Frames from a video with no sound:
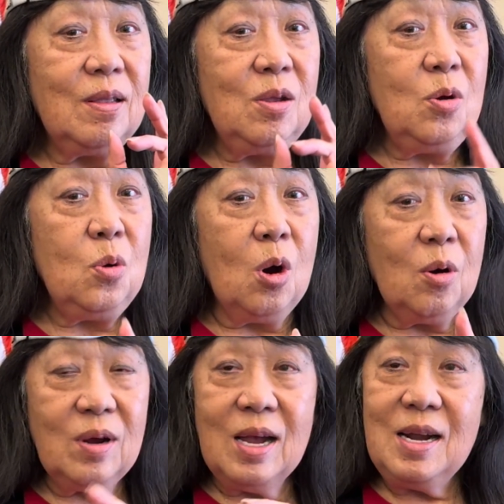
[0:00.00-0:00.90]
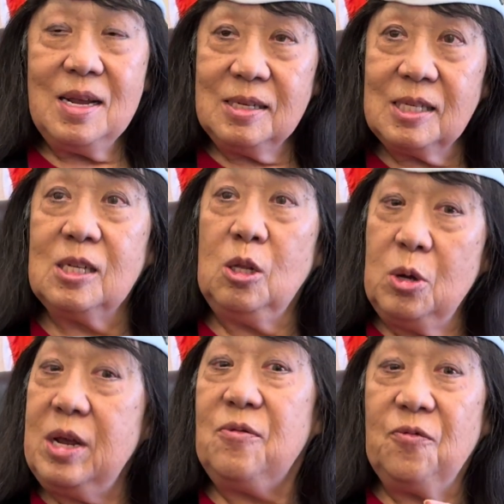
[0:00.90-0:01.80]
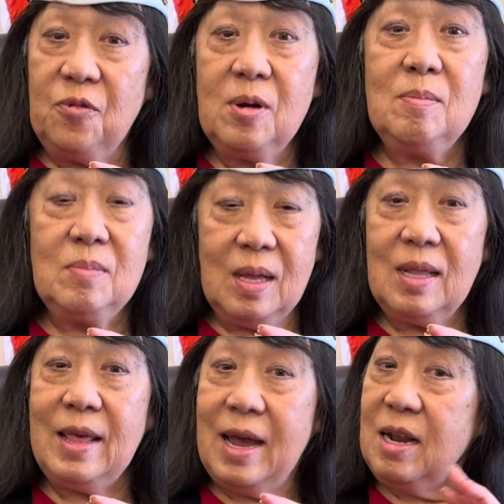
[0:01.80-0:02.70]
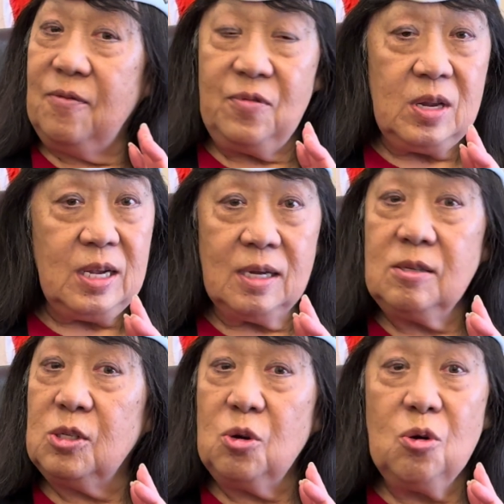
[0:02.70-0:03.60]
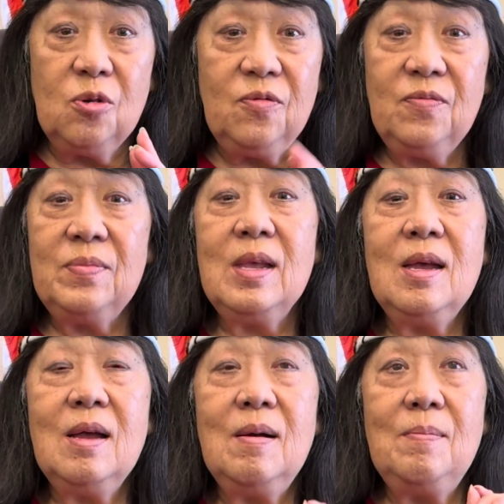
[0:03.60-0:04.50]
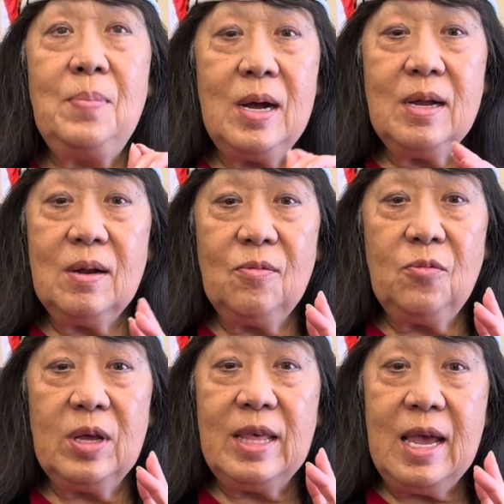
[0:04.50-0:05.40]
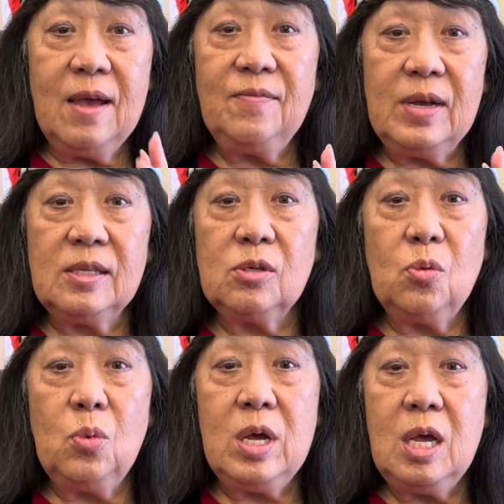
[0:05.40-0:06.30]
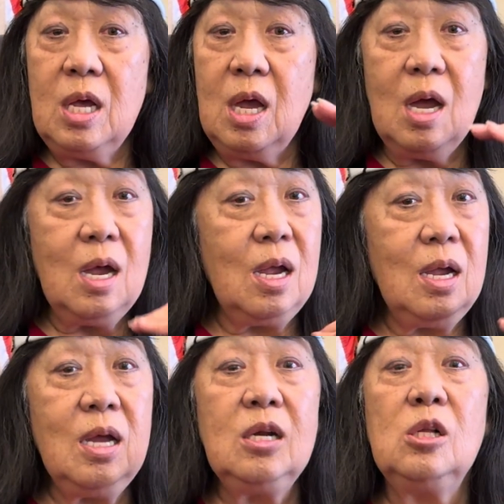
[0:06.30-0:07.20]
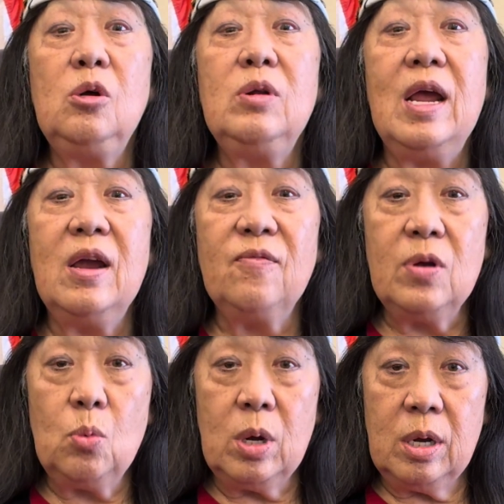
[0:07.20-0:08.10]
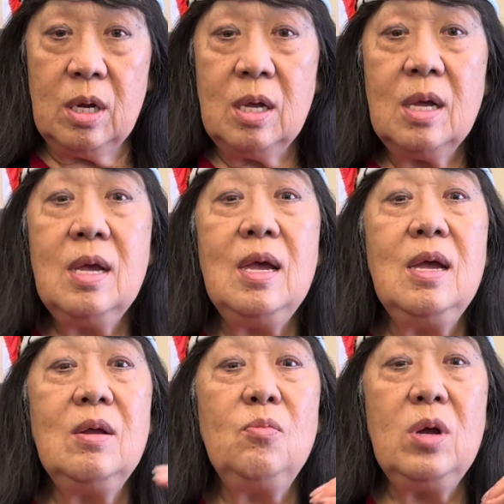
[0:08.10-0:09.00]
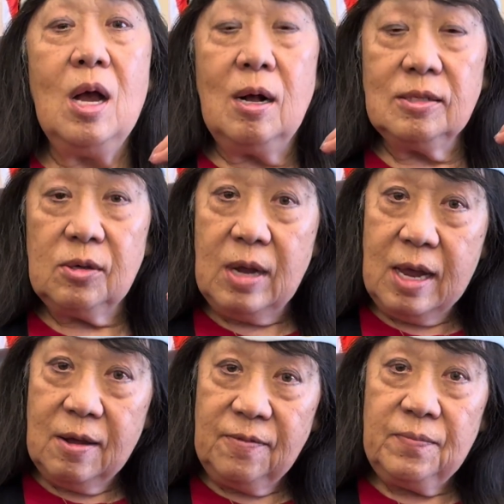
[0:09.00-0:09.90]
you are kind of excluded from that if you didn't serve. But with AMVETS, we include everyone. And we also have